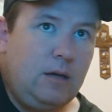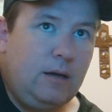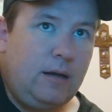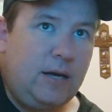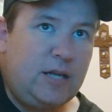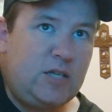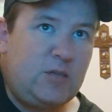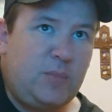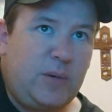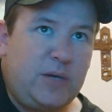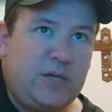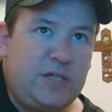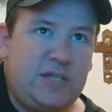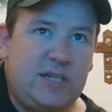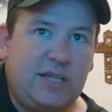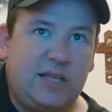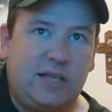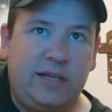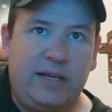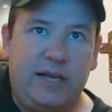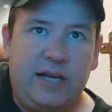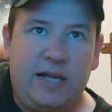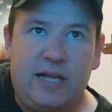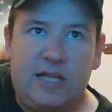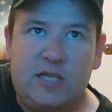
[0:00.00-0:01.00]
That's
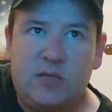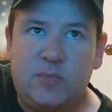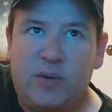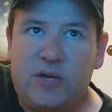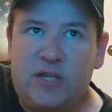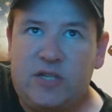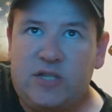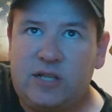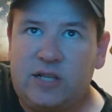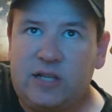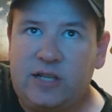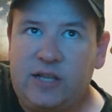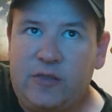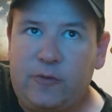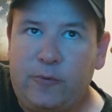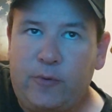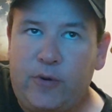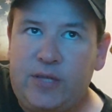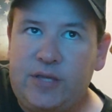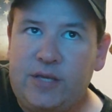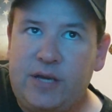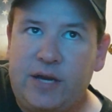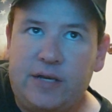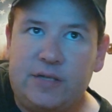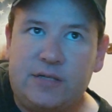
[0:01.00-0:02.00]
basically it. That's basically the
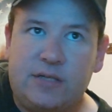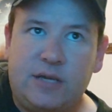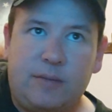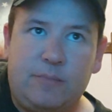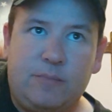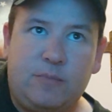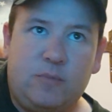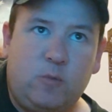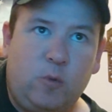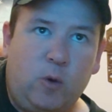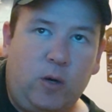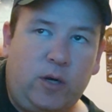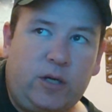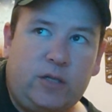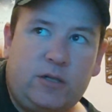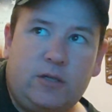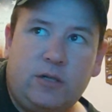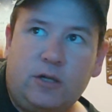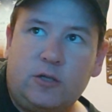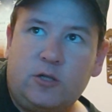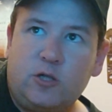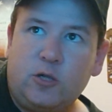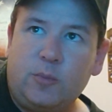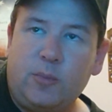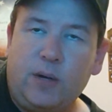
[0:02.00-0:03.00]
3 things I wanted
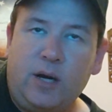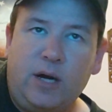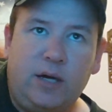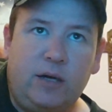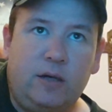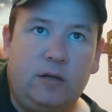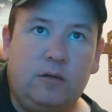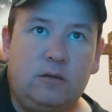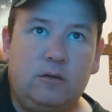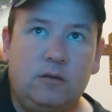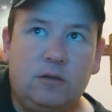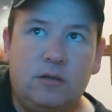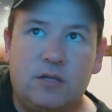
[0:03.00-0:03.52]
to touch upon.